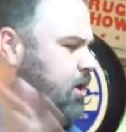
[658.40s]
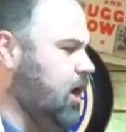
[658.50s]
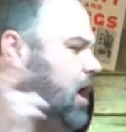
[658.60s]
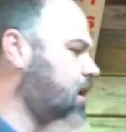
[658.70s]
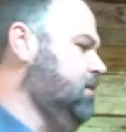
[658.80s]

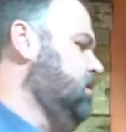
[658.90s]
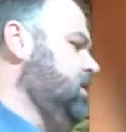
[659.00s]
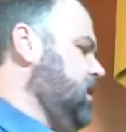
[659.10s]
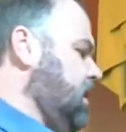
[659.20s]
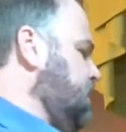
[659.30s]
gone
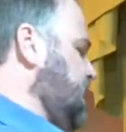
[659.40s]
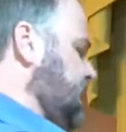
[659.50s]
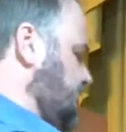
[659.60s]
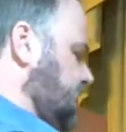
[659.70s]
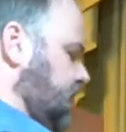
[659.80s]

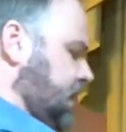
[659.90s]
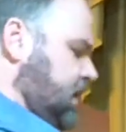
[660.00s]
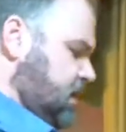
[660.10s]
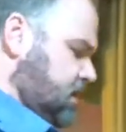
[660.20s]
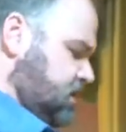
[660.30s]
immediately.
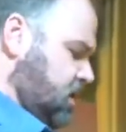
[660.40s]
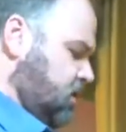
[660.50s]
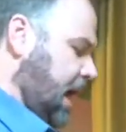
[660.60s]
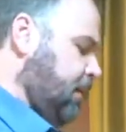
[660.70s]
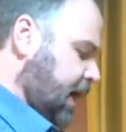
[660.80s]
So
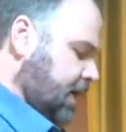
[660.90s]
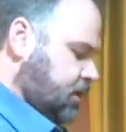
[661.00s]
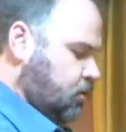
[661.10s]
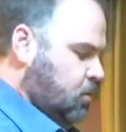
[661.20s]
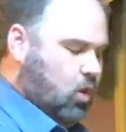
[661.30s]
now we got
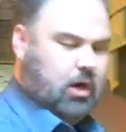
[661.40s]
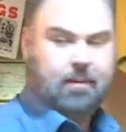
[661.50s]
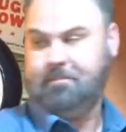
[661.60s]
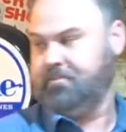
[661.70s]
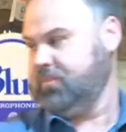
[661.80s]
2 more.
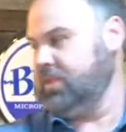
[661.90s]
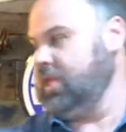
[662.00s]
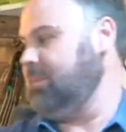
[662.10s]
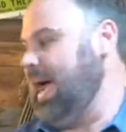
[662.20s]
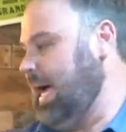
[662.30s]

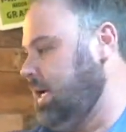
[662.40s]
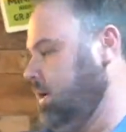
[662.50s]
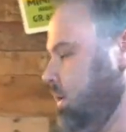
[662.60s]
They're back.